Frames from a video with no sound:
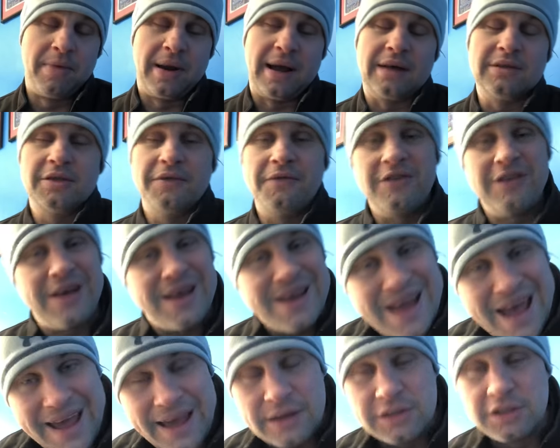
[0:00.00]
But as of
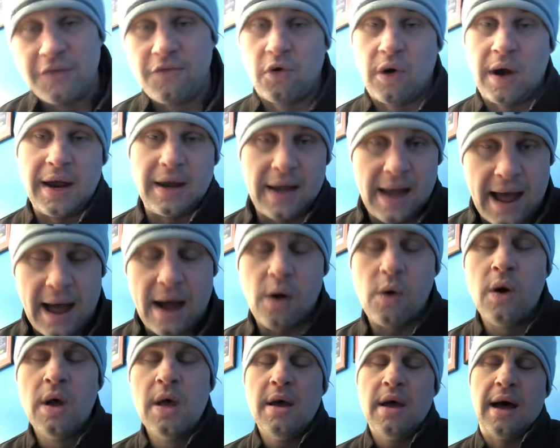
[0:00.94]
today, as of right
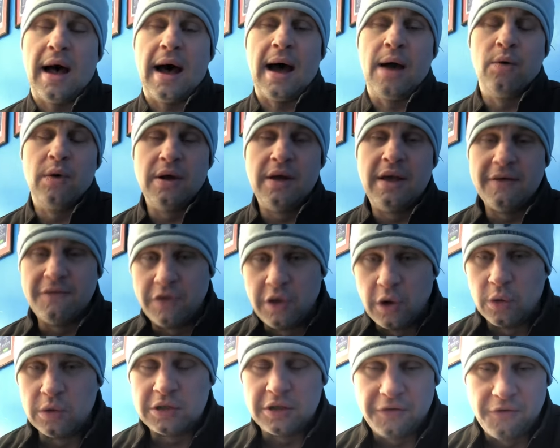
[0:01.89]
now, I would give
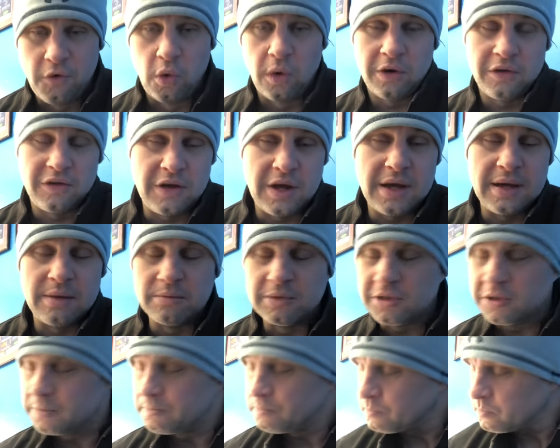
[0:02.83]
those four
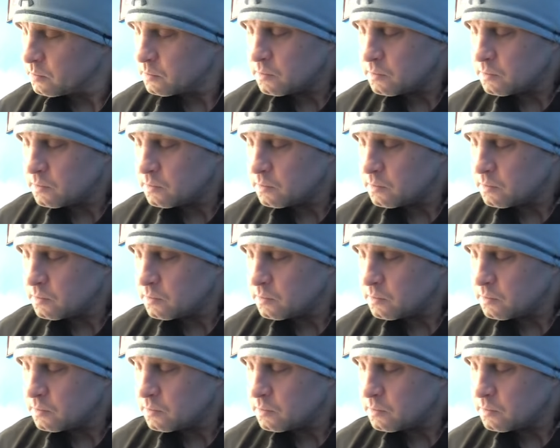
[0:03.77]
teams